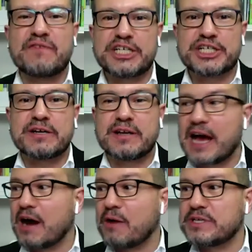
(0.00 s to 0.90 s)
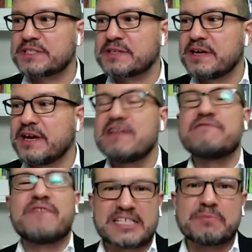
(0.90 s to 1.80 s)
innovation, how is
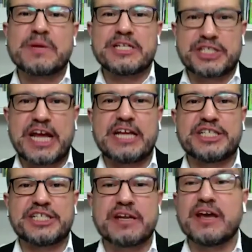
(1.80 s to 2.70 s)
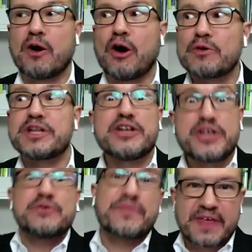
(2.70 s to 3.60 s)
investment changing on the
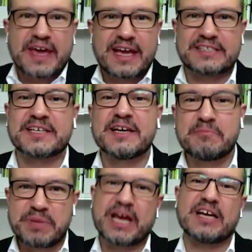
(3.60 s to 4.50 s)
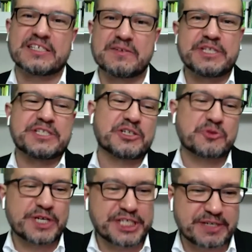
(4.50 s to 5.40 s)
new things because of the
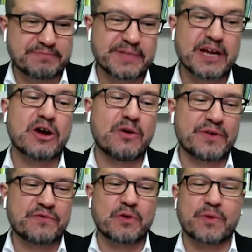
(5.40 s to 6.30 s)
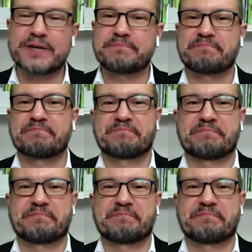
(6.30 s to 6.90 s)
situation and going forward?